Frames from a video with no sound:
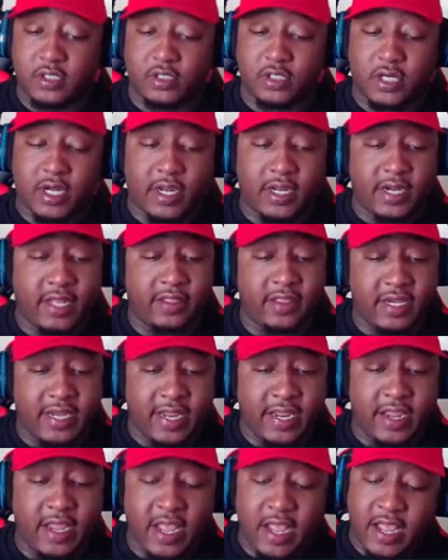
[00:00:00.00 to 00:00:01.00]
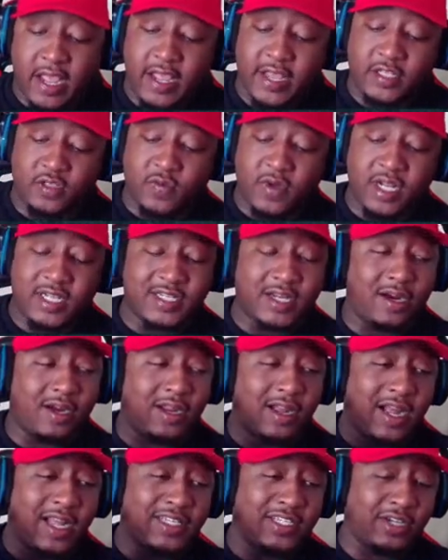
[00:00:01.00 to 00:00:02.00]
juggernaut of the day, as well as our
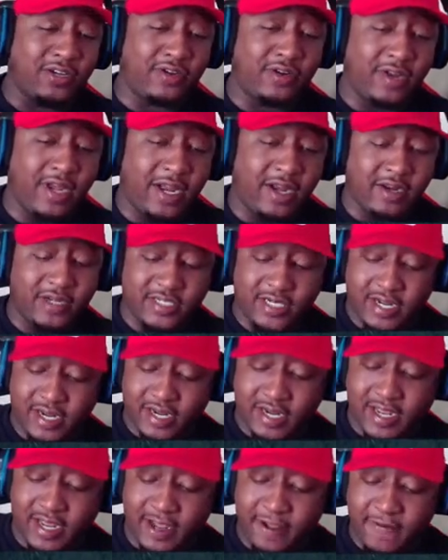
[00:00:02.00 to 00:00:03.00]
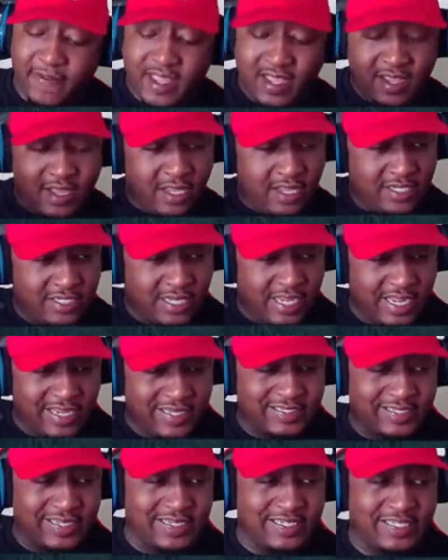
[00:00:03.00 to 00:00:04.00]
content creator juggernaut,
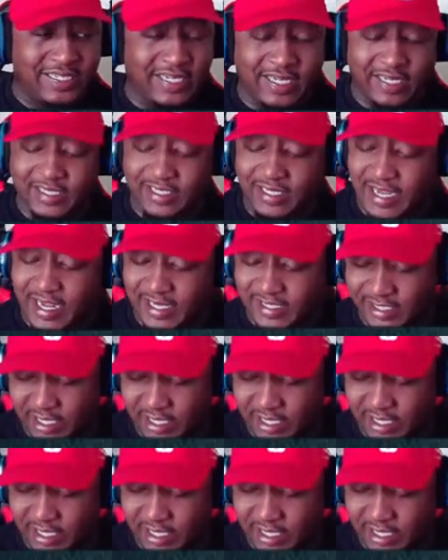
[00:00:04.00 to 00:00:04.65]
SSG Scott